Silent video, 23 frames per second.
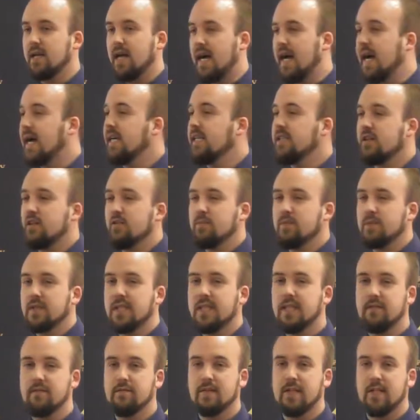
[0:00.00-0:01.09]
I don't
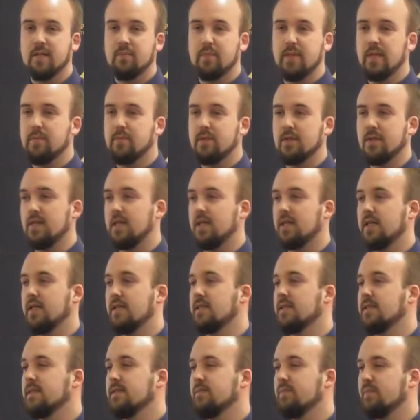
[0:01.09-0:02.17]
believe that people
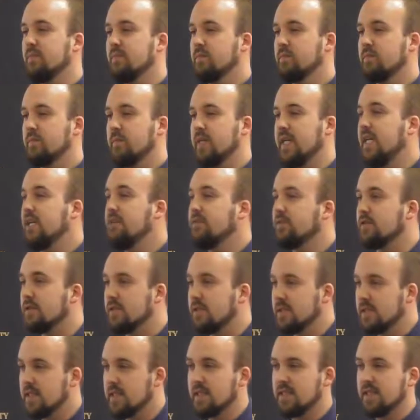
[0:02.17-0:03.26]
are
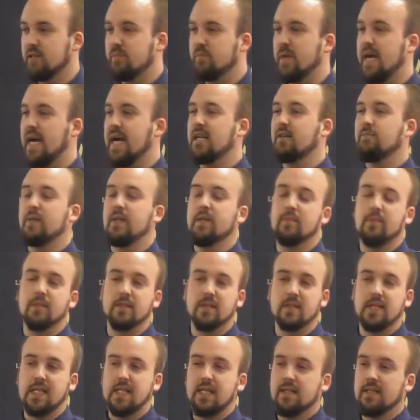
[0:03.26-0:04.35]
evil, that they're bad
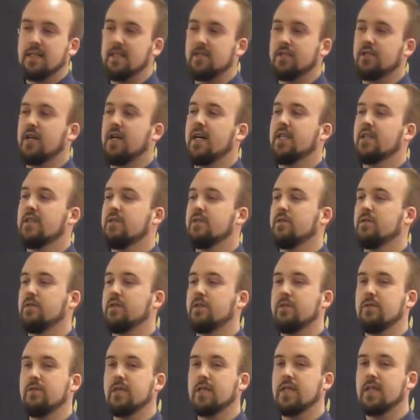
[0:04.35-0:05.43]
people. They're trying to
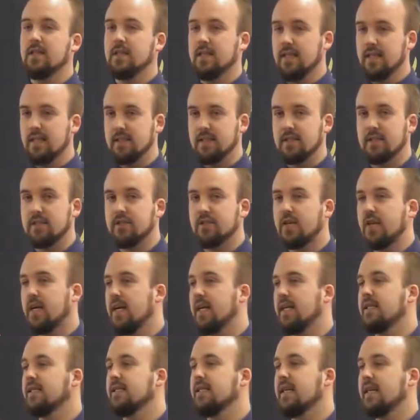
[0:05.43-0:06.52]
do good things. They're
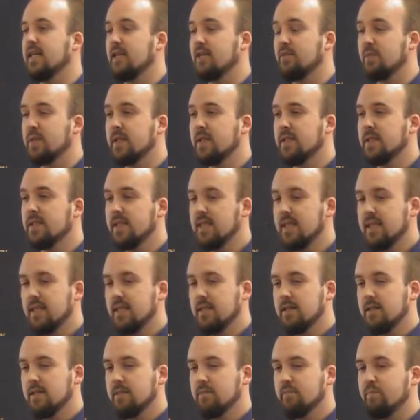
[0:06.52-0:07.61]
trying to help.
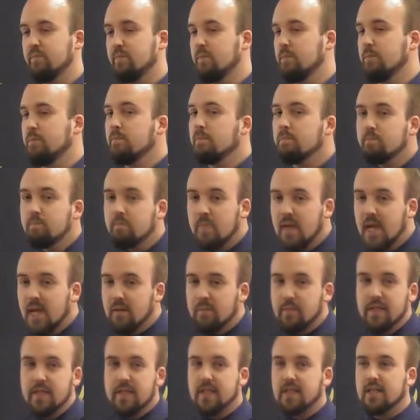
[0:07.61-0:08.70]

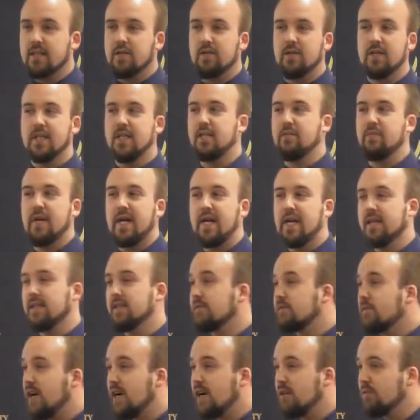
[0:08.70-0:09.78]
Maybe they're going about it
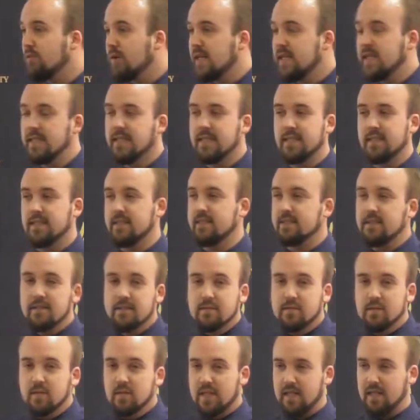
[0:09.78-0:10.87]
the wrong way, and
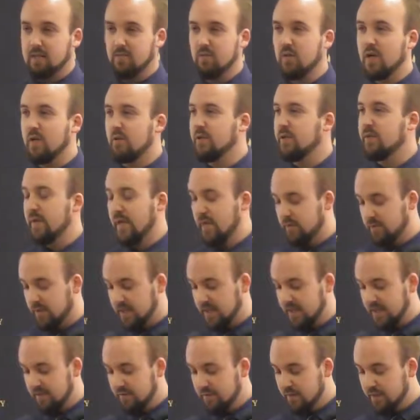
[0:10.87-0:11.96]
what we may
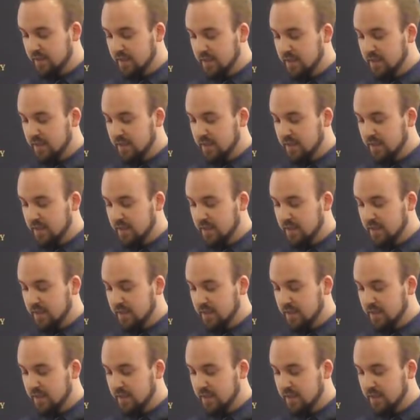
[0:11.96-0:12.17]
believe.